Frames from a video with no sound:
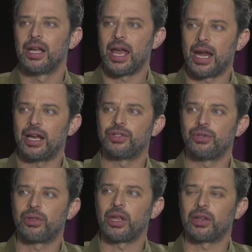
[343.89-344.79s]
I
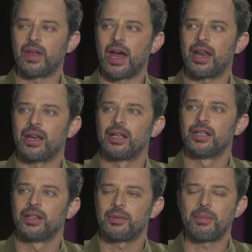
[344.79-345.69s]
do think that
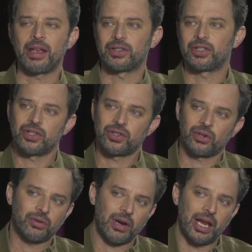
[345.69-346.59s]
the messages are
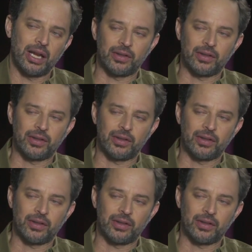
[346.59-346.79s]
great.